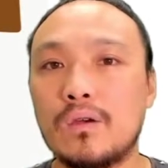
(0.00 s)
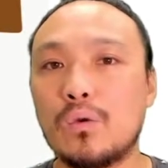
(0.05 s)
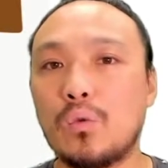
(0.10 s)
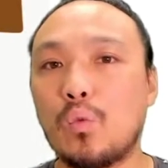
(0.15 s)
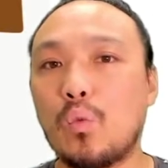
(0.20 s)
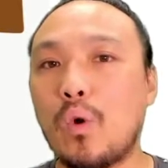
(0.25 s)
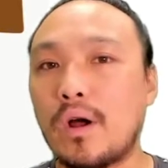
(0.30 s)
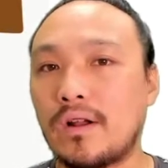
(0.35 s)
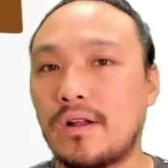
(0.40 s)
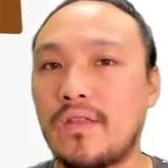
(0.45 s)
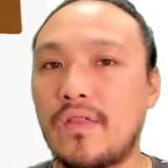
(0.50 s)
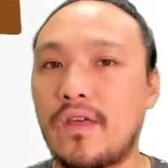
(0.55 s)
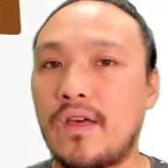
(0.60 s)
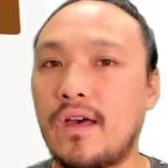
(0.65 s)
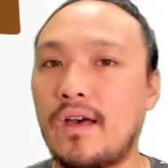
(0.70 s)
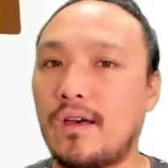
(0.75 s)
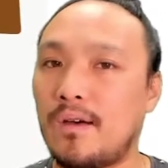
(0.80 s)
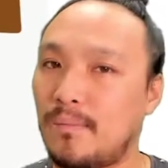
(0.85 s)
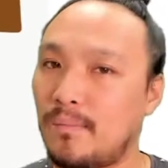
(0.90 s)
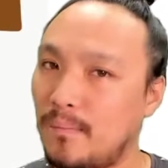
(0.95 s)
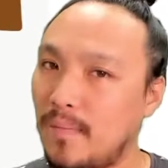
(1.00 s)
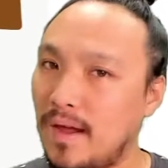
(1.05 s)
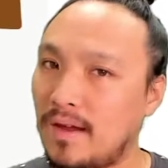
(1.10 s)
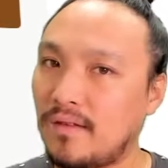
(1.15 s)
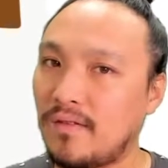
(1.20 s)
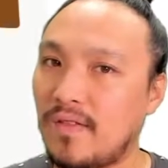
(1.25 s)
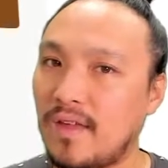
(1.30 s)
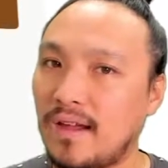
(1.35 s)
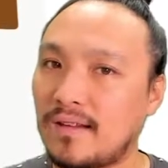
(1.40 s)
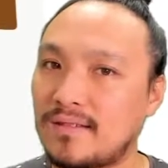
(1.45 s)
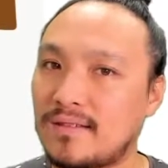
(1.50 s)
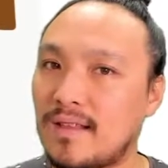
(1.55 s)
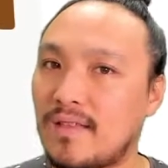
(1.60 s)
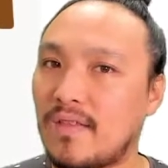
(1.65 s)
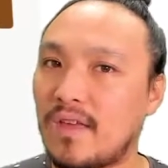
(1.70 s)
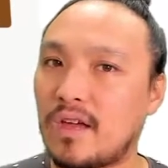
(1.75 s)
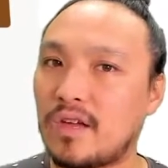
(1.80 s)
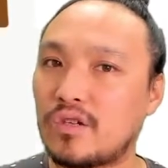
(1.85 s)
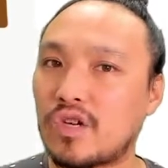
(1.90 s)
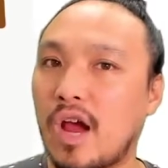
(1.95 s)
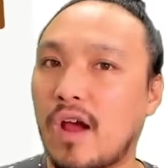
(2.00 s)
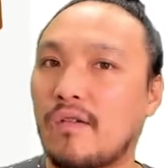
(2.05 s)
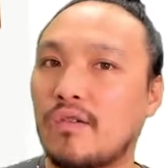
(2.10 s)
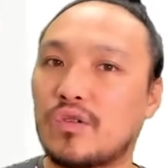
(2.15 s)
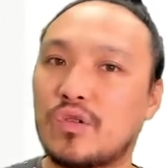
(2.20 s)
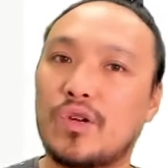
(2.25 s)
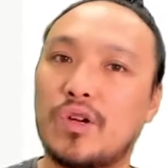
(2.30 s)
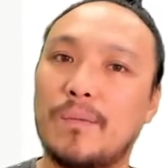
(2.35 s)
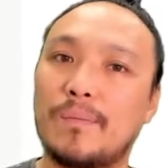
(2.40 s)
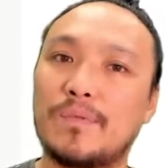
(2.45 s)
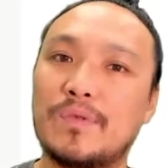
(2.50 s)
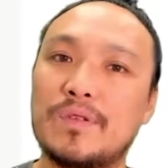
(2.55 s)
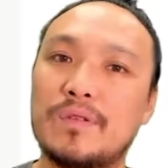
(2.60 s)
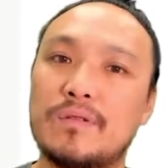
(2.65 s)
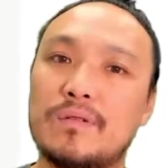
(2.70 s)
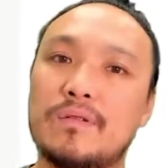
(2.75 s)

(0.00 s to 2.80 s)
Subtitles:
One of the main things that the JavaScript